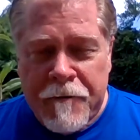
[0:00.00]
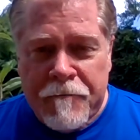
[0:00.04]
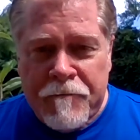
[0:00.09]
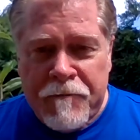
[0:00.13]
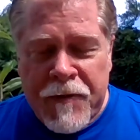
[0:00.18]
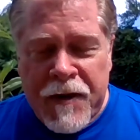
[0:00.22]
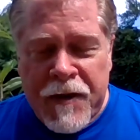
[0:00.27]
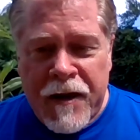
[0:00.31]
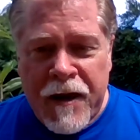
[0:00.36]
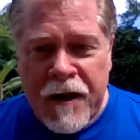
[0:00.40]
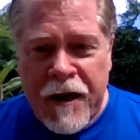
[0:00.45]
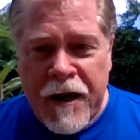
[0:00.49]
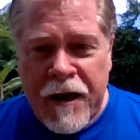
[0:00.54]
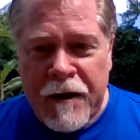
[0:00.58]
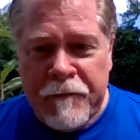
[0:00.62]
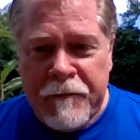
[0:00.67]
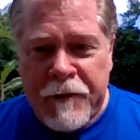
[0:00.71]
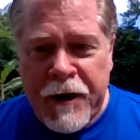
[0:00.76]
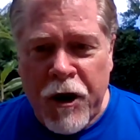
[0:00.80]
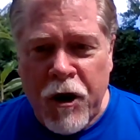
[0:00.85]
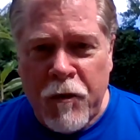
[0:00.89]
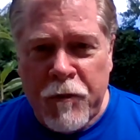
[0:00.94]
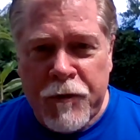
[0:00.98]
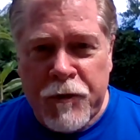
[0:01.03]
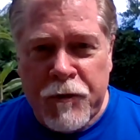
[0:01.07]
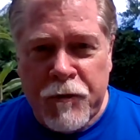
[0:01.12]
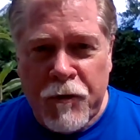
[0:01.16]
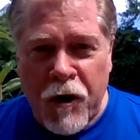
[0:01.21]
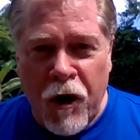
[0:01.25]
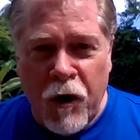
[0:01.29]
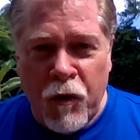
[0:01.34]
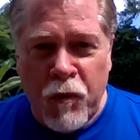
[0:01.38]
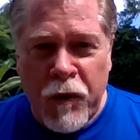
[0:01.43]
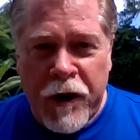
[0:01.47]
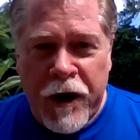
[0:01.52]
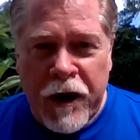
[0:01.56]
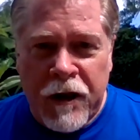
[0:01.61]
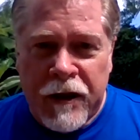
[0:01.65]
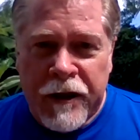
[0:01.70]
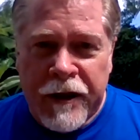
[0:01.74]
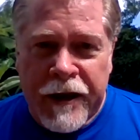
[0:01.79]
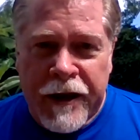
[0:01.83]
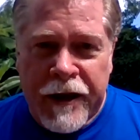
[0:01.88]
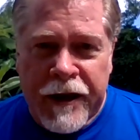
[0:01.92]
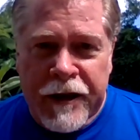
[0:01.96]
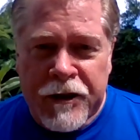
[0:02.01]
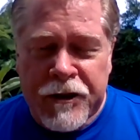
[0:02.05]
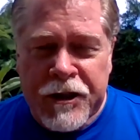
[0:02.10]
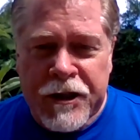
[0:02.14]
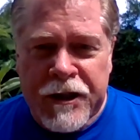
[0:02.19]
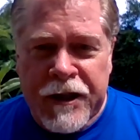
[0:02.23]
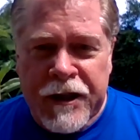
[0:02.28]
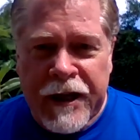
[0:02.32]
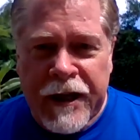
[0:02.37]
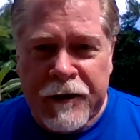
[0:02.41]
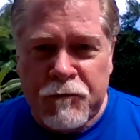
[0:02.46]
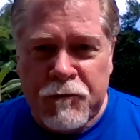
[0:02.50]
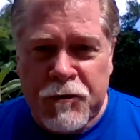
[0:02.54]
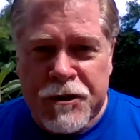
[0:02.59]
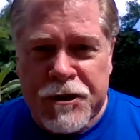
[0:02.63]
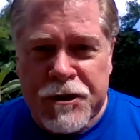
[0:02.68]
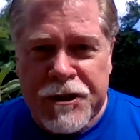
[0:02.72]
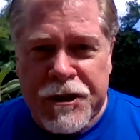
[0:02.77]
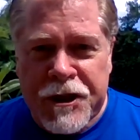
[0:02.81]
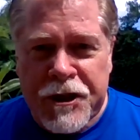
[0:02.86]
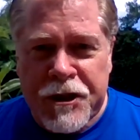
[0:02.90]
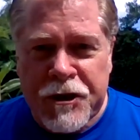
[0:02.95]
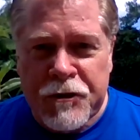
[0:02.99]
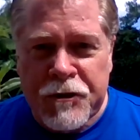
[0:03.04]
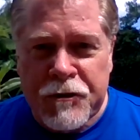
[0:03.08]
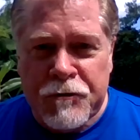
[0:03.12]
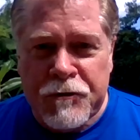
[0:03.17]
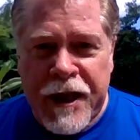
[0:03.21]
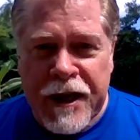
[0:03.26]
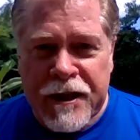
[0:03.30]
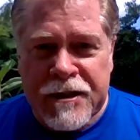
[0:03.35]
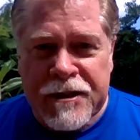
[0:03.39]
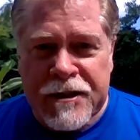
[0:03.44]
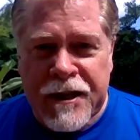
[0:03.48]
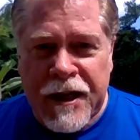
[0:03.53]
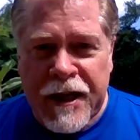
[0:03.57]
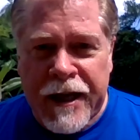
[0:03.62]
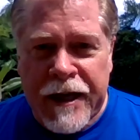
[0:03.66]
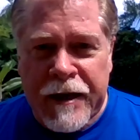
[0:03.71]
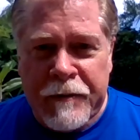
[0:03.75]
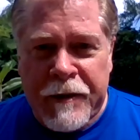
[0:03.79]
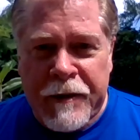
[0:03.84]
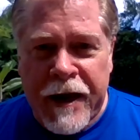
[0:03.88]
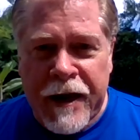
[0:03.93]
I hope you are all well and good, and we'll see you next time at the